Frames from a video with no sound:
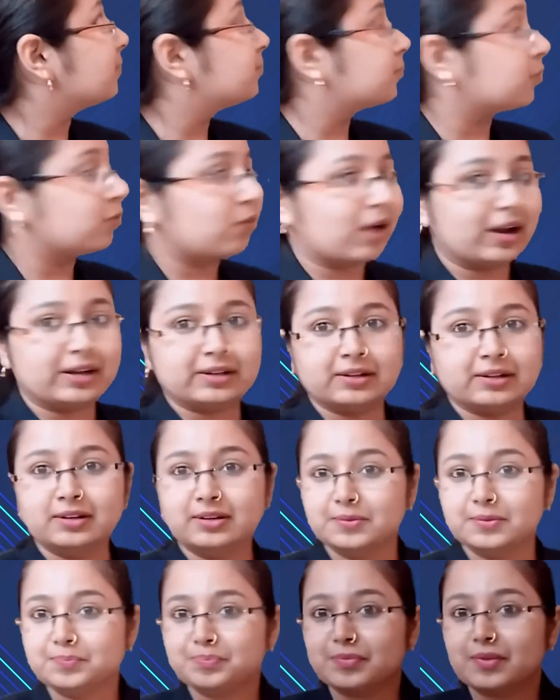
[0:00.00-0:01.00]
provided
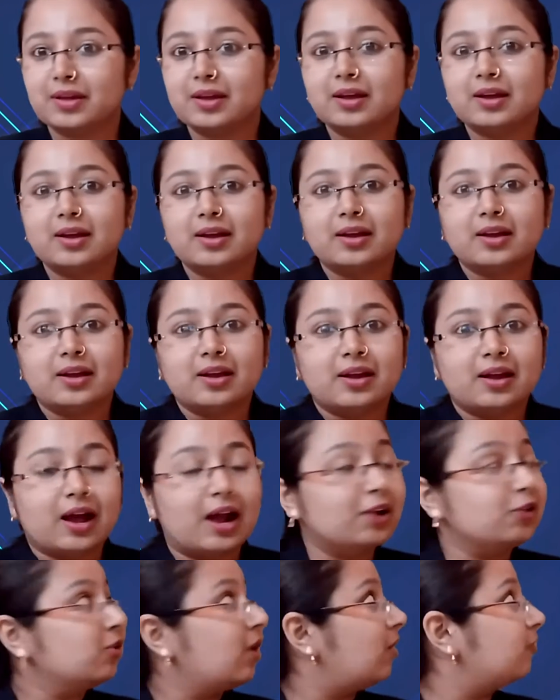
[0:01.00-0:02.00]

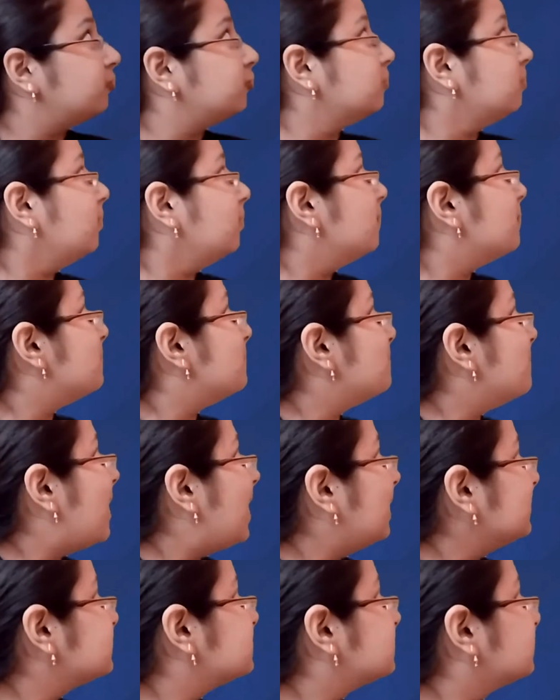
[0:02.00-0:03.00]
and you have to
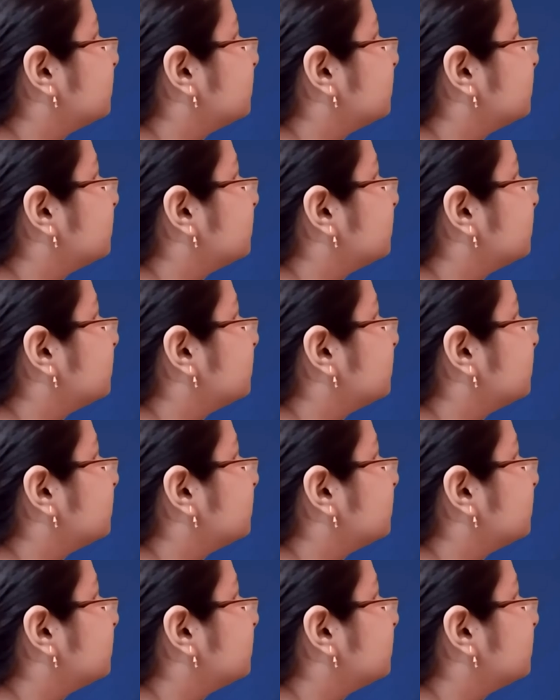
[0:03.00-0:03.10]
match